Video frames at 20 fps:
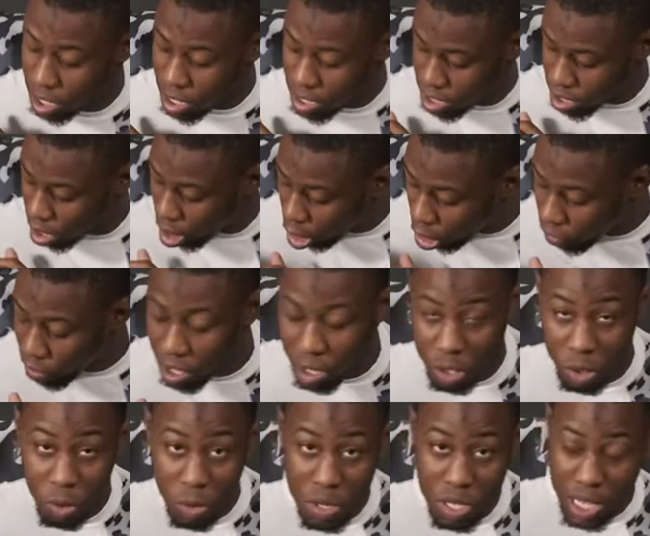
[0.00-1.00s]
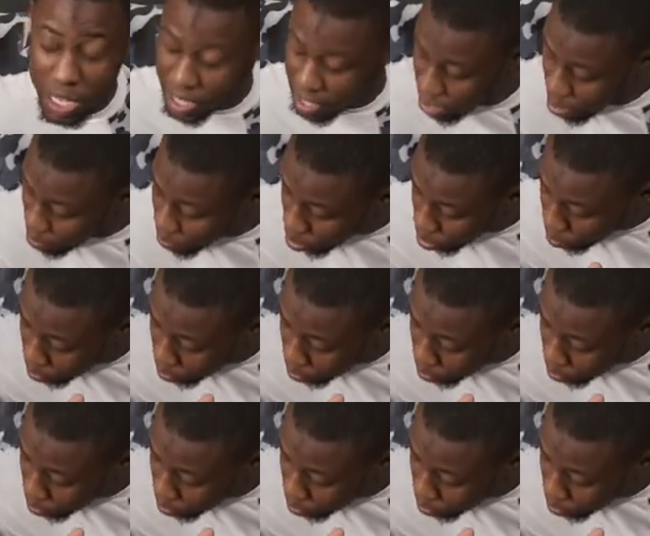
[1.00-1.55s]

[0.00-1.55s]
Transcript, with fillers: Is all they do is they keep their